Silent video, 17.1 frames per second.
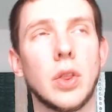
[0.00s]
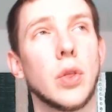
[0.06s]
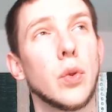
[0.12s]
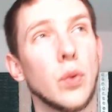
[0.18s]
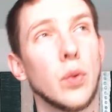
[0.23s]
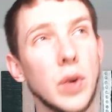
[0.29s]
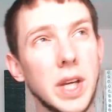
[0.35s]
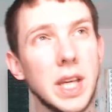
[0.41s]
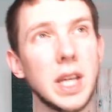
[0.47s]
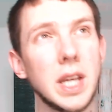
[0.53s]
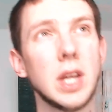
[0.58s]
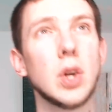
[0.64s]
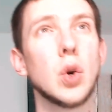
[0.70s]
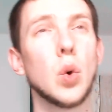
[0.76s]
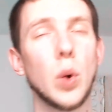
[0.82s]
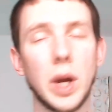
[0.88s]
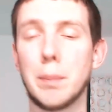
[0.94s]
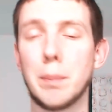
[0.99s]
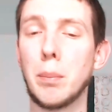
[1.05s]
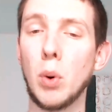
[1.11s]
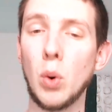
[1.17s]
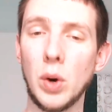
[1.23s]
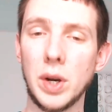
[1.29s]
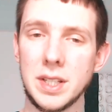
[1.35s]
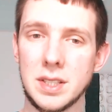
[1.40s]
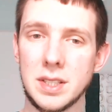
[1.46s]
3 quick
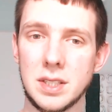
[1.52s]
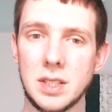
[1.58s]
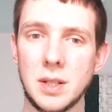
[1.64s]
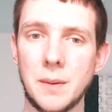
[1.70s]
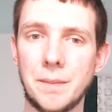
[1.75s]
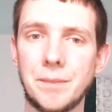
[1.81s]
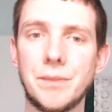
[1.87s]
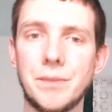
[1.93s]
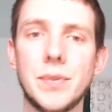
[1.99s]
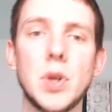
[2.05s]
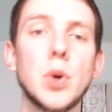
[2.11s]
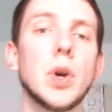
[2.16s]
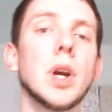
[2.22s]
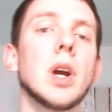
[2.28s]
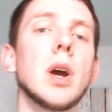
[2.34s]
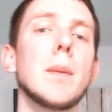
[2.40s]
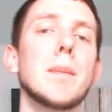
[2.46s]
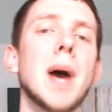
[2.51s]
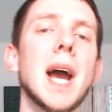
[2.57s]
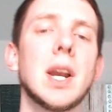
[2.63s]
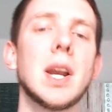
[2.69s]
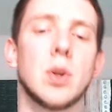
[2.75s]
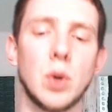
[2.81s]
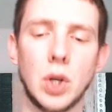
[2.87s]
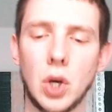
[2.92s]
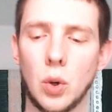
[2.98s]
points, you can come back
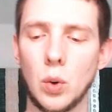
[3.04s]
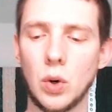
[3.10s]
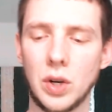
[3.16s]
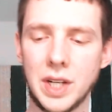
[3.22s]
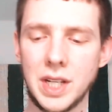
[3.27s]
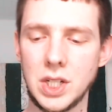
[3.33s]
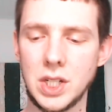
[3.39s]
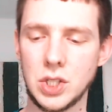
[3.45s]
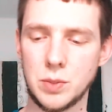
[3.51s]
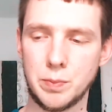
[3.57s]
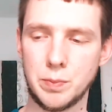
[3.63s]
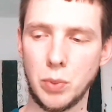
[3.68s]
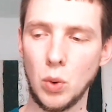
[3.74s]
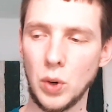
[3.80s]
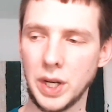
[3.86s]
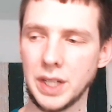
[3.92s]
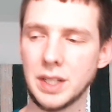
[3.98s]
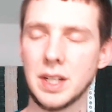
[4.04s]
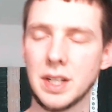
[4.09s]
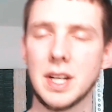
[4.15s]
to it, go on each point,